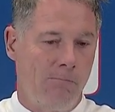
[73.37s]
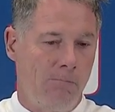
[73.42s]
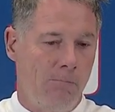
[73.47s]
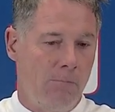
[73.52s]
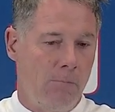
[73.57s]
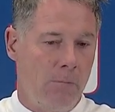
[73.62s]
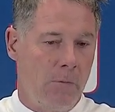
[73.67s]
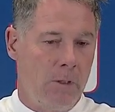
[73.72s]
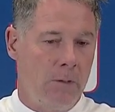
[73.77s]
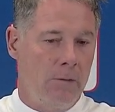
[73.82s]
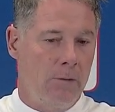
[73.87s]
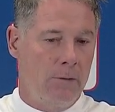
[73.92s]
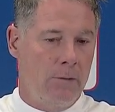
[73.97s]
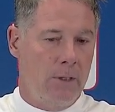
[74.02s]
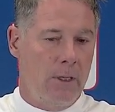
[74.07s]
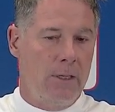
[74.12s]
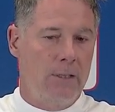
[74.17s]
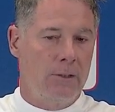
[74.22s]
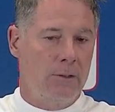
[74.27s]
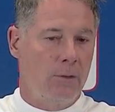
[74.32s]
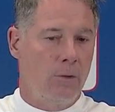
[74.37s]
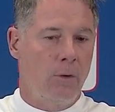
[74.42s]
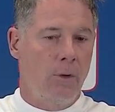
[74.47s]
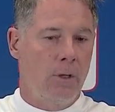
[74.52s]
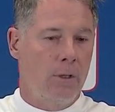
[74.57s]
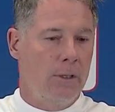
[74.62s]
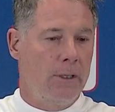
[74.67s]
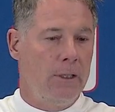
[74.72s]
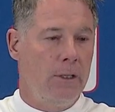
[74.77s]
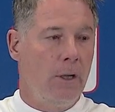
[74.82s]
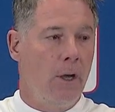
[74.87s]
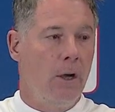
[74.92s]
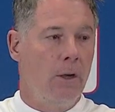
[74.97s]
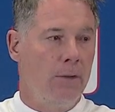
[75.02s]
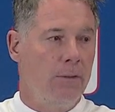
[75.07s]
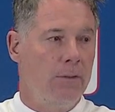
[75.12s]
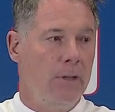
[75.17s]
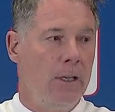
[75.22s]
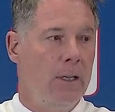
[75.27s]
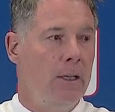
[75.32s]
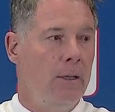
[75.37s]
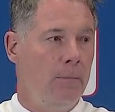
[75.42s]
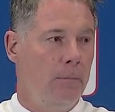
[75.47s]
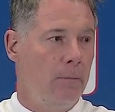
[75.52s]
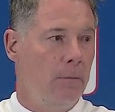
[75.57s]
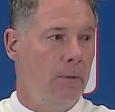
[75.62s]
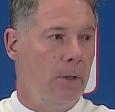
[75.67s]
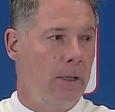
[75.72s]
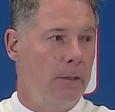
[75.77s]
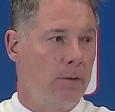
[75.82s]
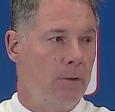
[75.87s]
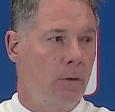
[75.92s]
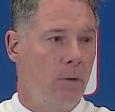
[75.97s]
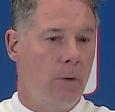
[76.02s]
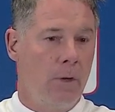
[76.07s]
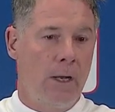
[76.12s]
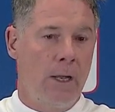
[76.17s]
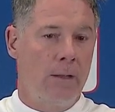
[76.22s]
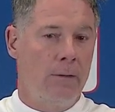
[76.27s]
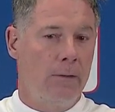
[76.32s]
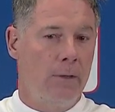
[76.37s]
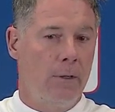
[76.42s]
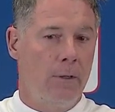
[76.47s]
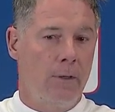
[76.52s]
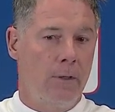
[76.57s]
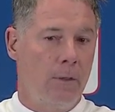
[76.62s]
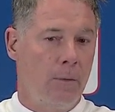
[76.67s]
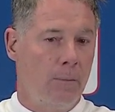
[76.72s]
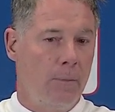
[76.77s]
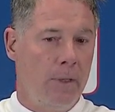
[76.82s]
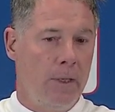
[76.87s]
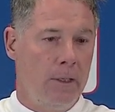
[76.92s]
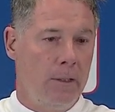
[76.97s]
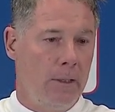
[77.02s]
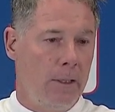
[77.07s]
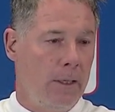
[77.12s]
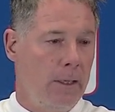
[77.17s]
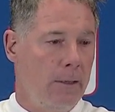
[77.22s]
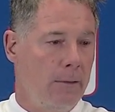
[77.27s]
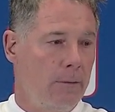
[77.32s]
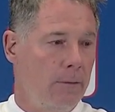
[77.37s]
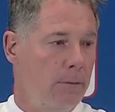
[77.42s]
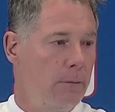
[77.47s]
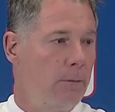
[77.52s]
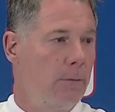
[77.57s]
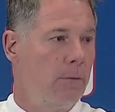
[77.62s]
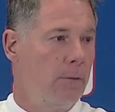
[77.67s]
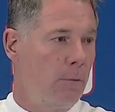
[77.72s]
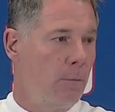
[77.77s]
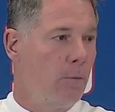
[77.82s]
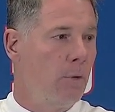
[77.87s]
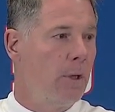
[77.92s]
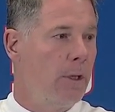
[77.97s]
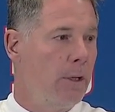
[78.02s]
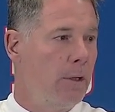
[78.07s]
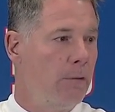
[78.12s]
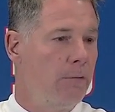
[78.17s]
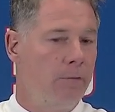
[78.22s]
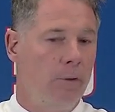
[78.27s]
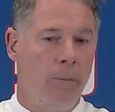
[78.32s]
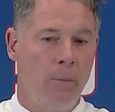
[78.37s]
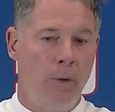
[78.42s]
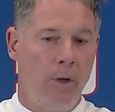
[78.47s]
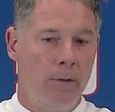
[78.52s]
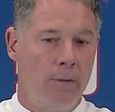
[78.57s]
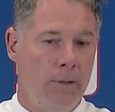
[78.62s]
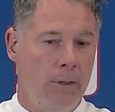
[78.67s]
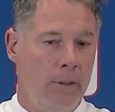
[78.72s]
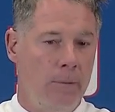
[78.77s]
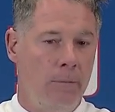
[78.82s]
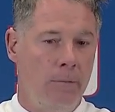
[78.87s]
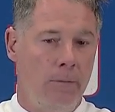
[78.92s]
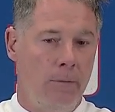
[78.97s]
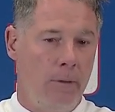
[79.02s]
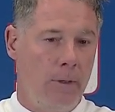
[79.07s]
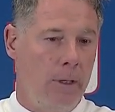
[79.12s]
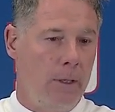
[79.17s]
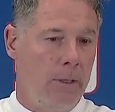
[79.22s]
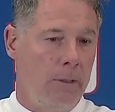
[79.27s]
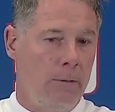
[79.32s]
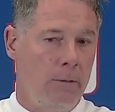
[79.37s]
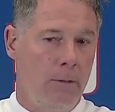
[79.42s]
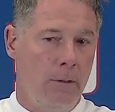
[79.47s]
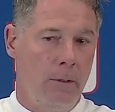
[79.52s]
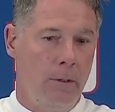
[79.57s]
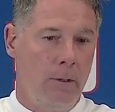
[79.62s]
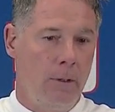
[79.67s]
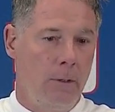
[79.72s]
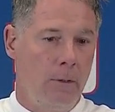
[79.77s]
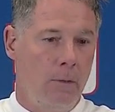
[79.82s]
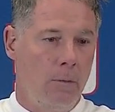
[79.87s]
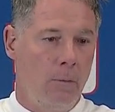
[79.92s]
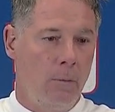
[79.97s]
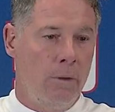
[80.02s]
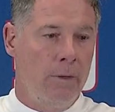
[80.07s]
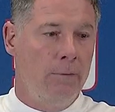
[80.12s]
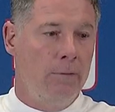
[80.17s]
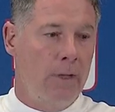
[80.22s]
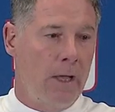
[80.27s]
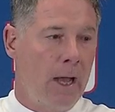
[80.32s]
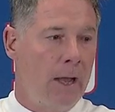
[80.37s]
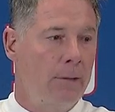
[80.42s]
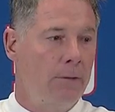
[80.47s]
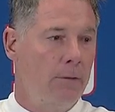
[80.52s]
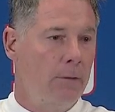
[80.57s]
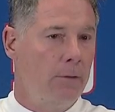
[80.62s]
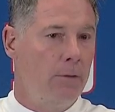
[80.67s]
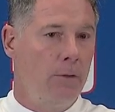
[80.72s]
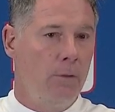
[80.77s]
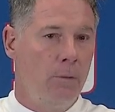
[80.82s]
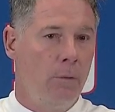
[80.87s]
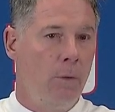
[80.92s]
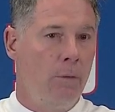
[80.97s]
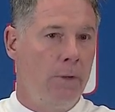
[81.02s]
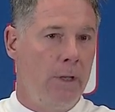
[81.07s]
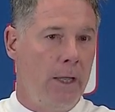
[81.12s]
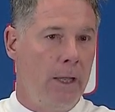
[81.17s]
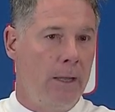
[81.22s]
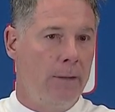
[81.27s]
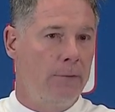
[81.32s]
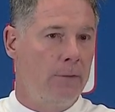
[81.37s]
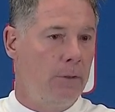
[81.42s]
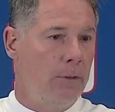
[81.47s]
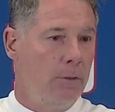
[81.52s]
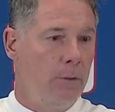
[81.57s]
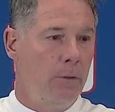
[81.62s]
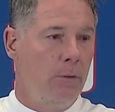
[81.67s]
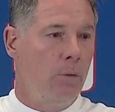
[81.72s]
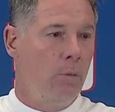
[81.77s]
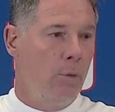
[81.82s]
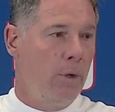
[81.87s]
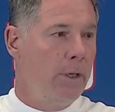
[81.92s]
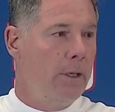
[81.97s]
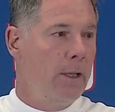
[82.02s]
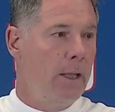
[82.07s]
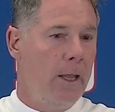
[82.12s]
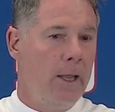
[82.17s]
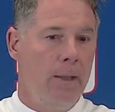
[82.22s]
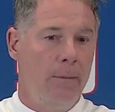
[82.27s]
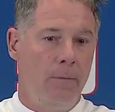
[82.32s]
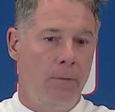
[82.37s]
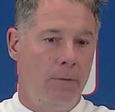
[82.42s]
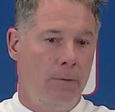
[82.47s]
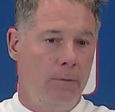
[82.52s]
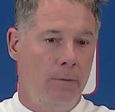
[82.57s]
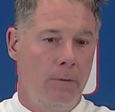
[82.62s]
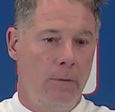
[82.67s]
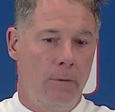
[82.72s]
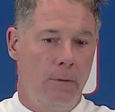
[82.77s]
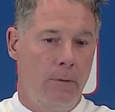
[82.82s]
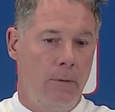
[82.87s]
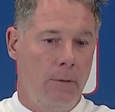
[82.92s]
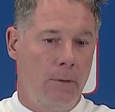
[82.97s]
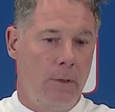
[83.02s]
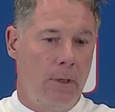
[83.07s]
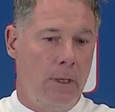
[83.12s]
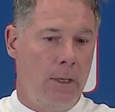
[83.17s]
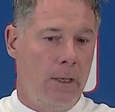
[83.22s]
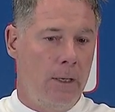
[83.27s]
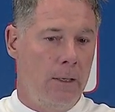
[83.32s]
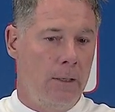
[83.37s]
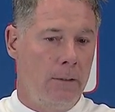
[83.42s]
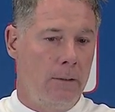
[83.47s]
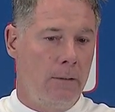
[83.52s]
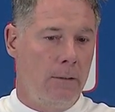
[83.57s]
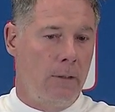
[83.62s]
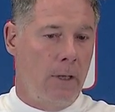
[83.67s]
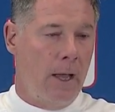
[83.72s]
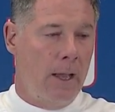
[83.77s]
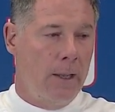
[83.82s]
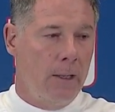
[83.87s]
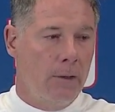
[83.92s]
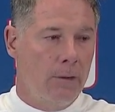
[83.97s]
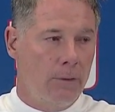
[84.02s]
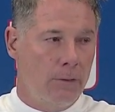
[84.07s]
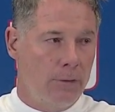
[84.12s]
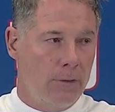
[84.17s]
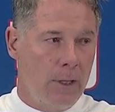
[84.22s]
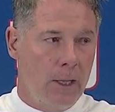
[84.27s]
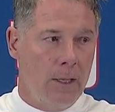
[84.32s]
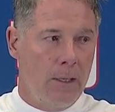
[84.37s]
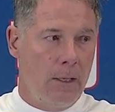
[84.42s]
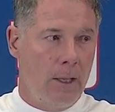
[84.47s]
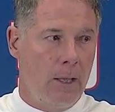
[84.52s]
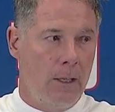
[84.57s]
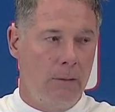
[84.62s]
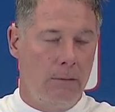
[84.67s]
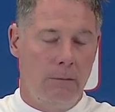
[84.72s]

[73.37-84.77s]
this is a historically young team that's going out there and competing against some really good football teams. And we've got to do what we have to do to win games. And I understand that.